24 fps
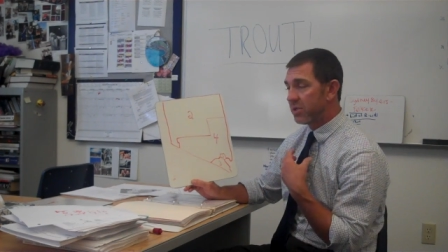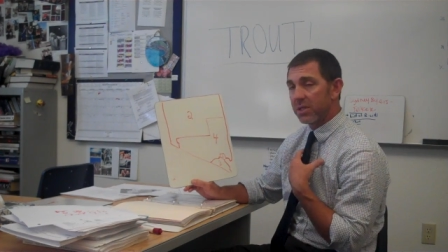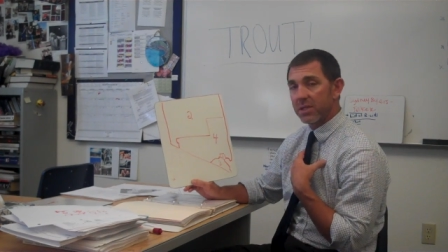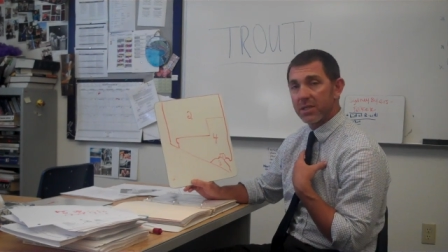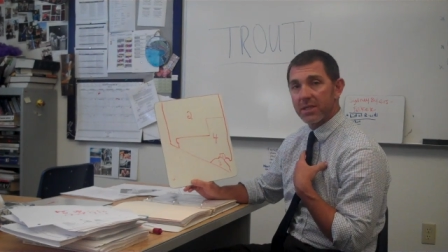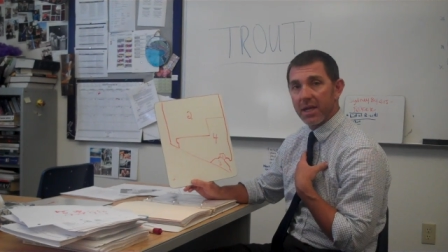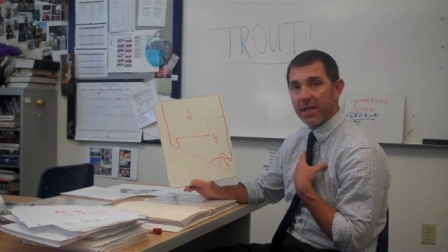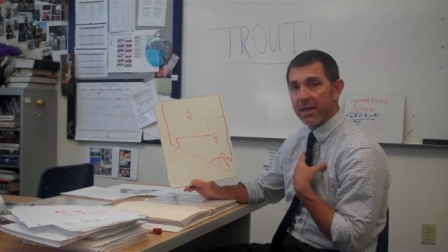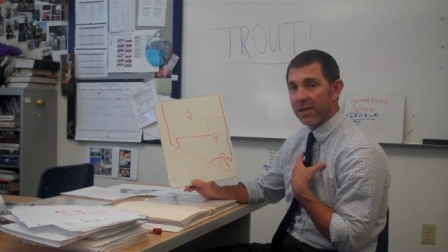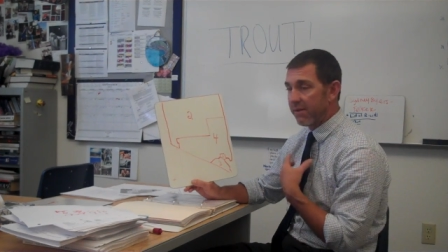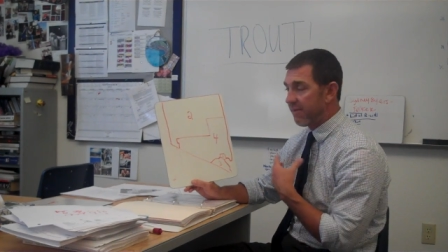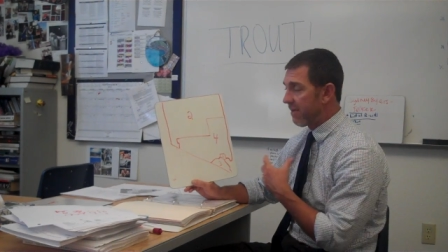
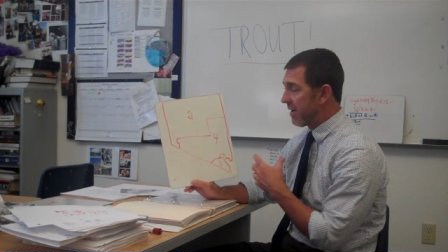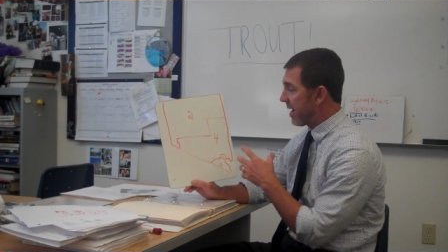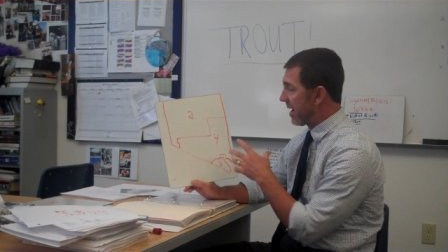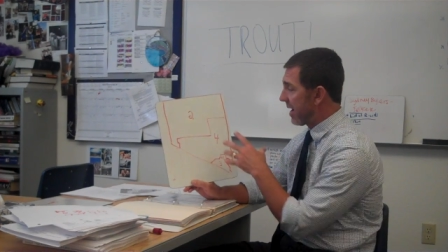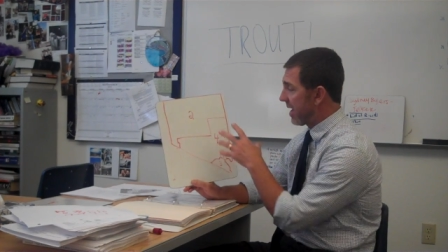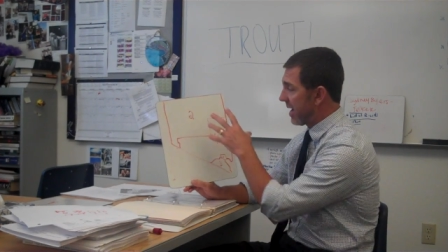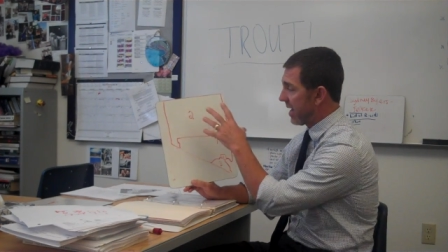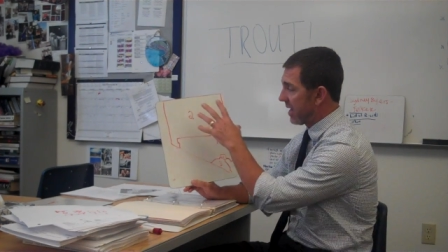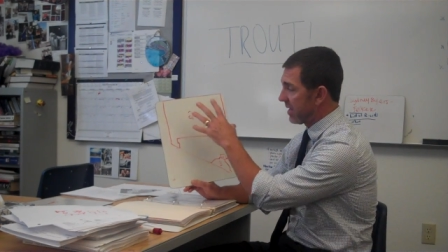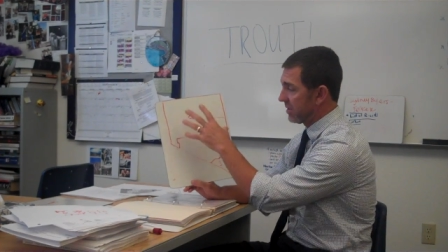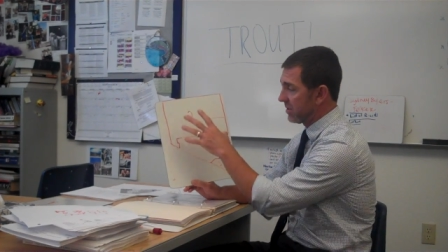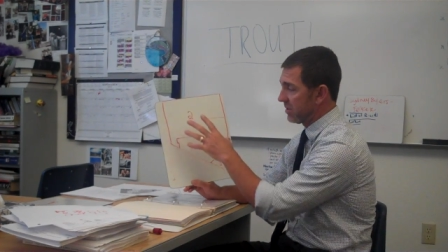just like
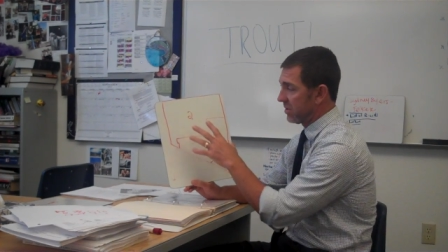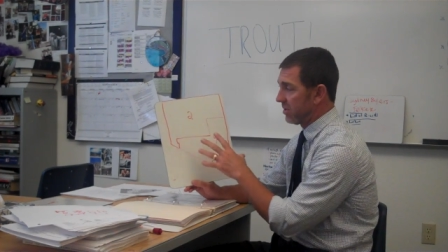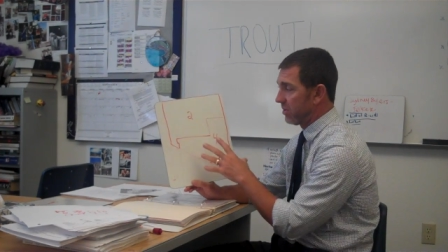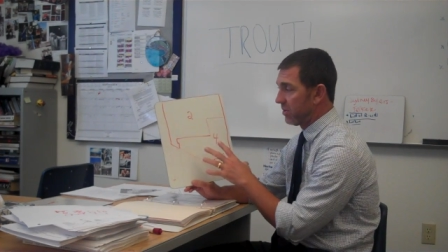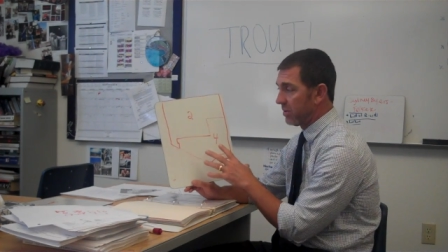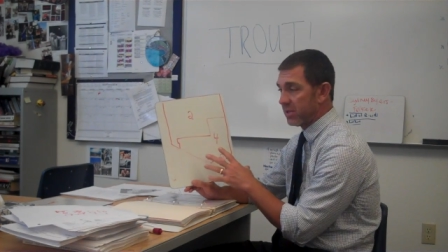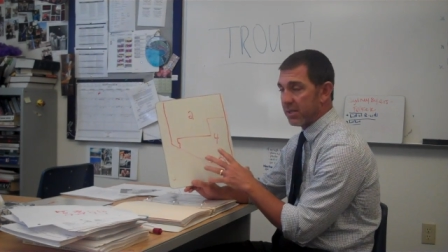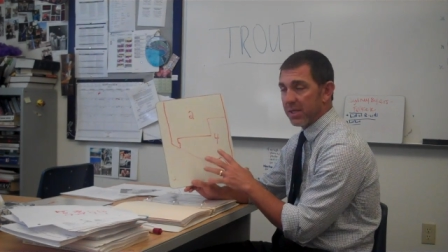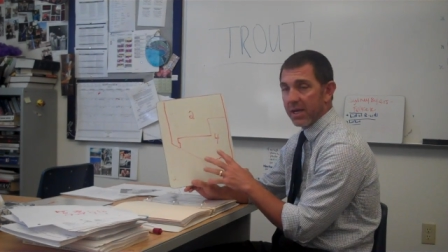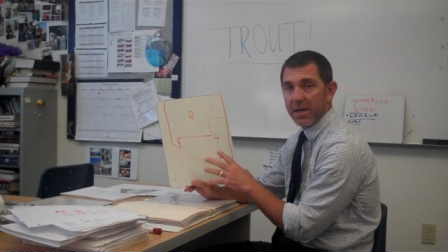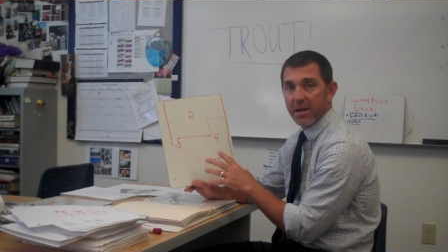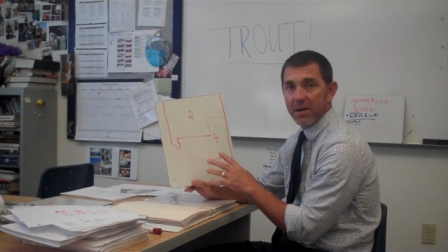Nevada has
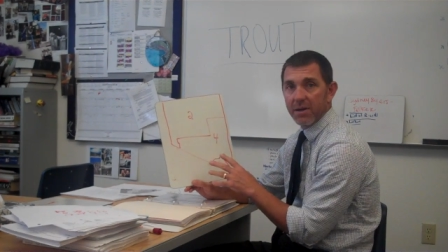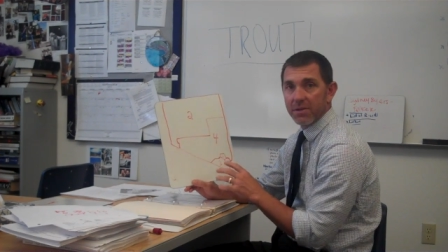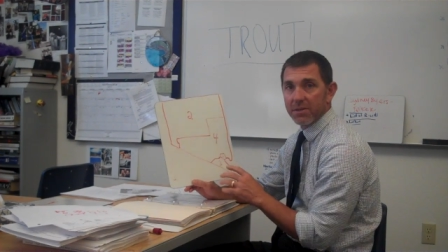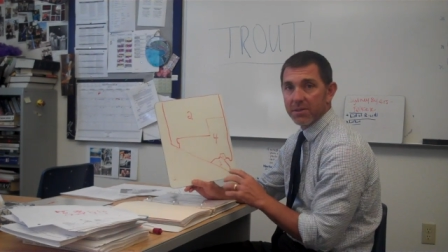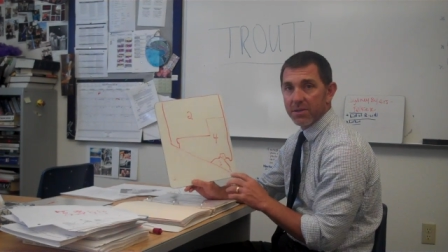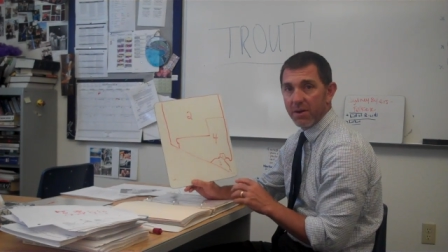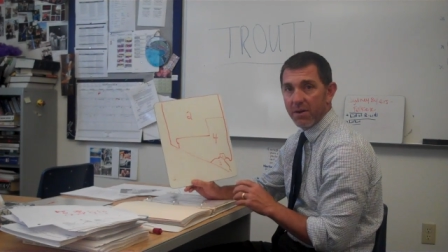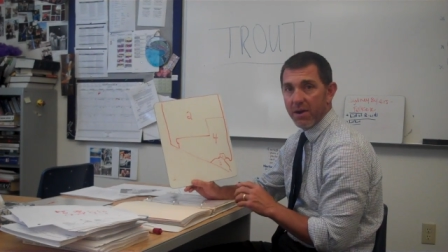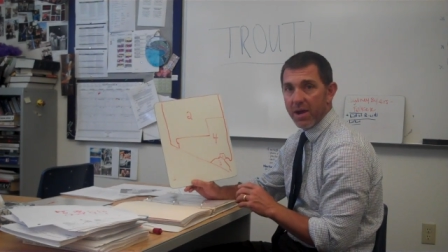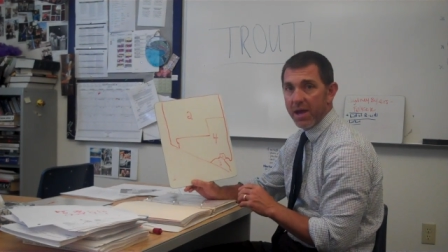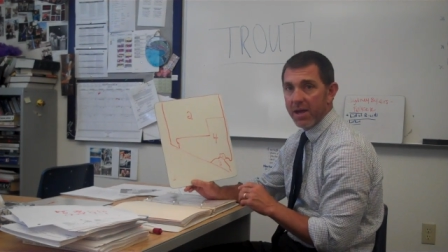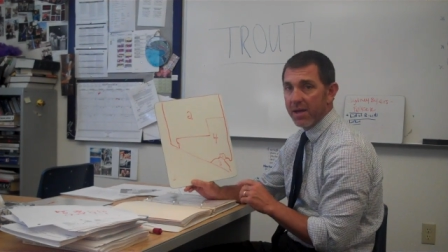two
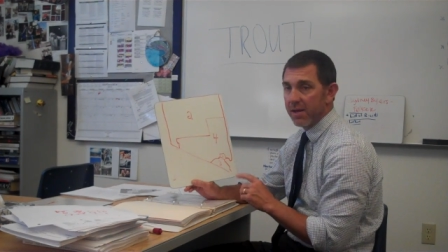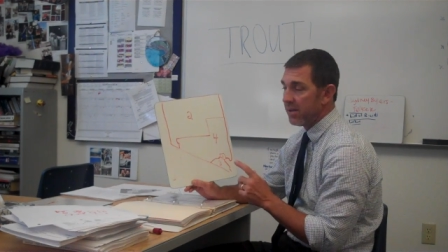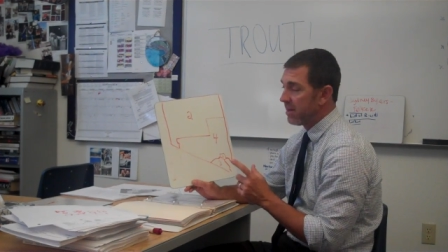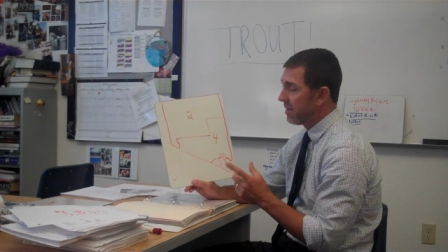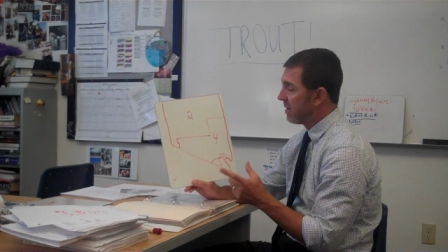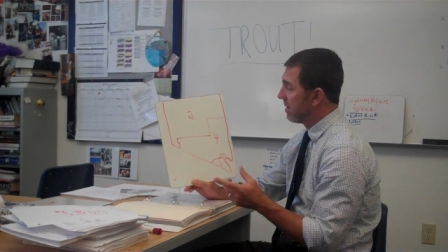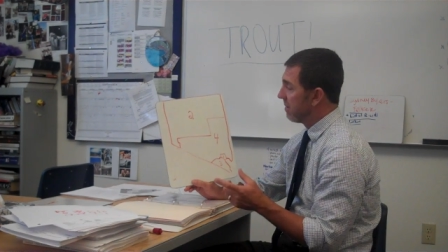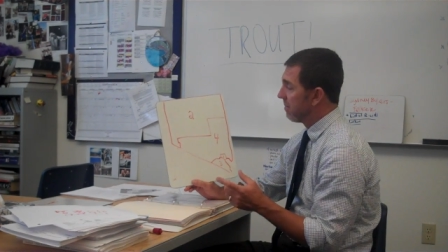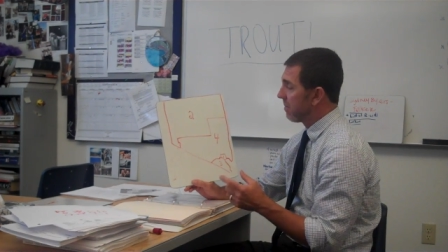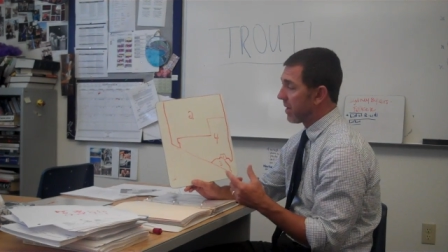senators, all right?